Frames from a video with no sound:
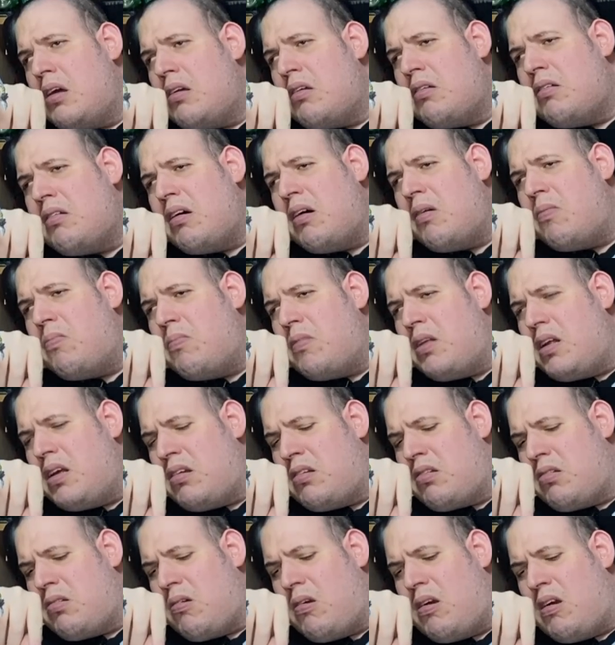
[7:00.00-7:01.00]
some
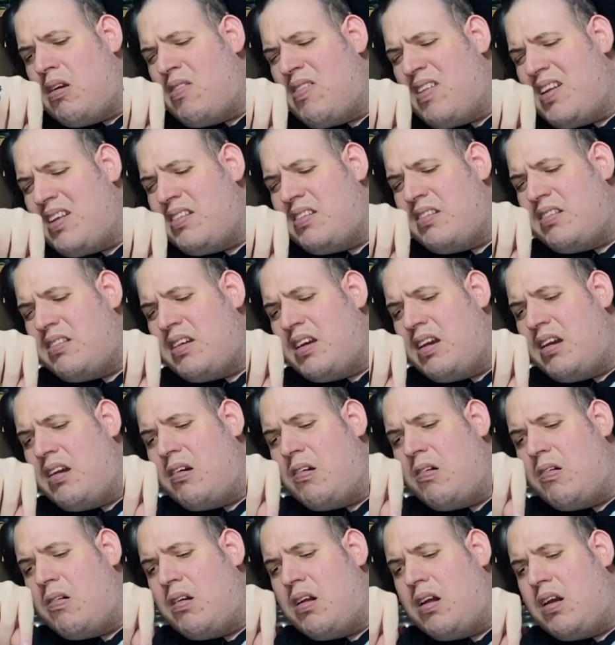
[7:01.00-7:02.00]
discrepancy
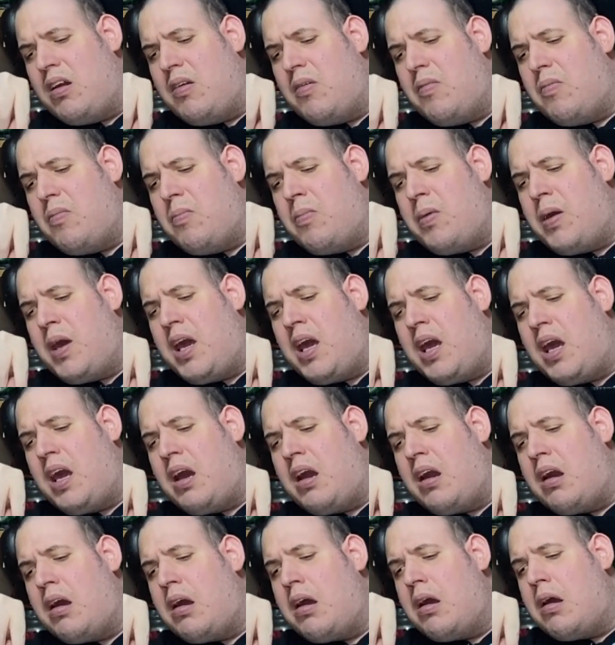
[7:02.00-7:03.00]
on it
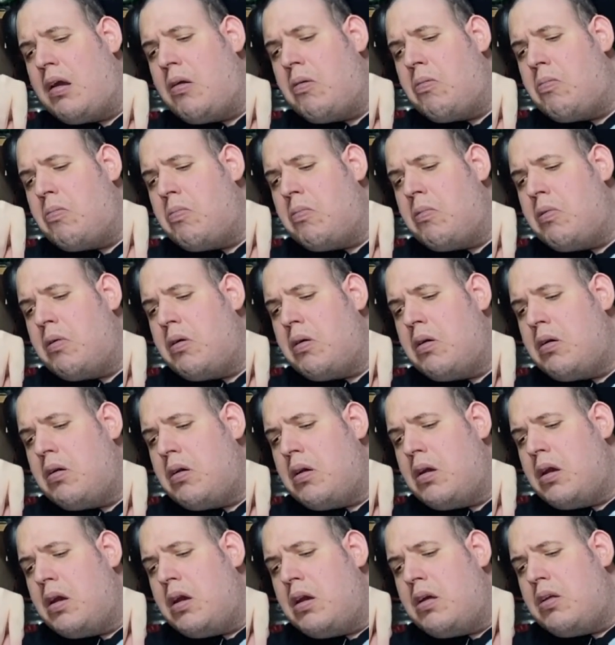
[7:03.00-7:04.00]
being
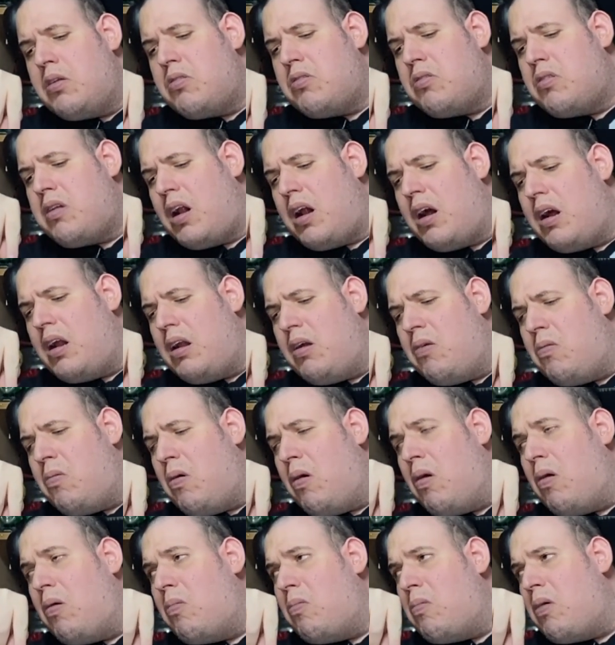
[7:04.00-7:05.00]
slightly
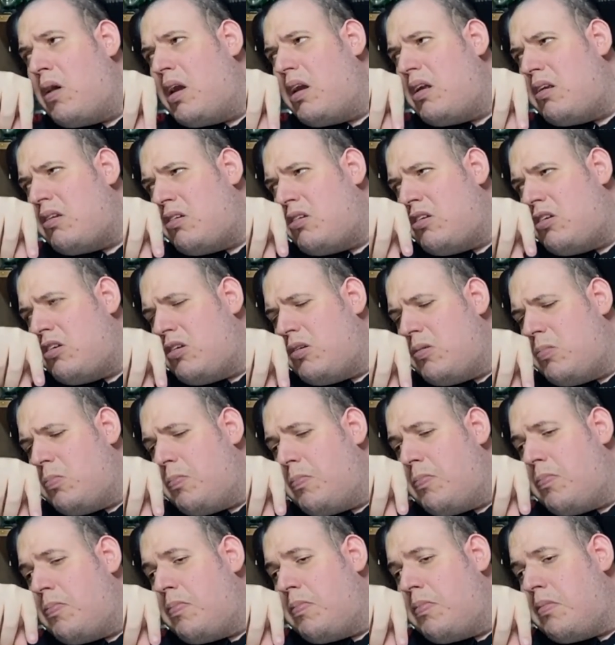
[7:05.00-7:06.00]
wrong, which
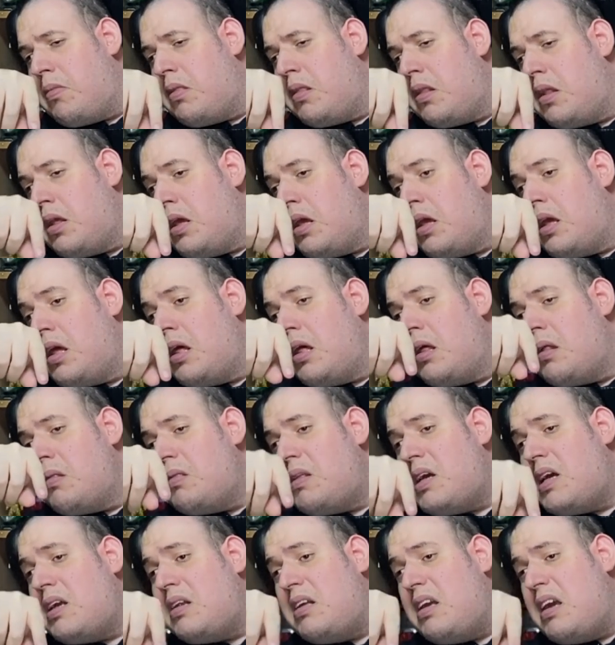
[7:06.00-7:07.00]

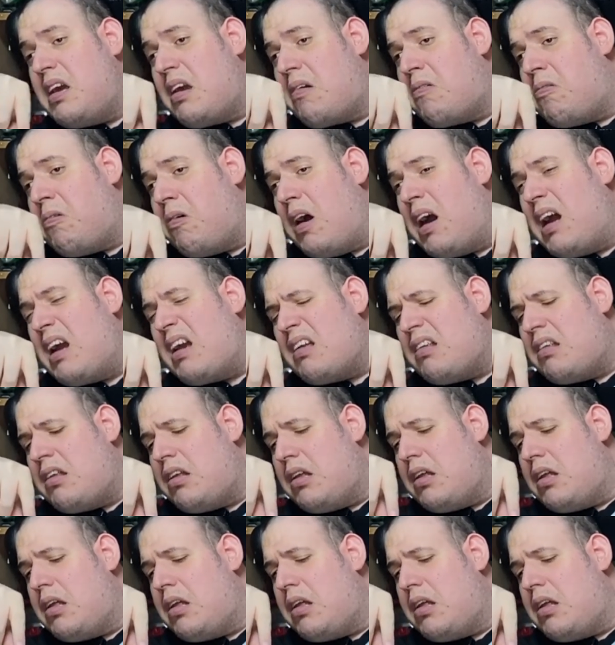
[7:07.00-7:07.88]
they did correct.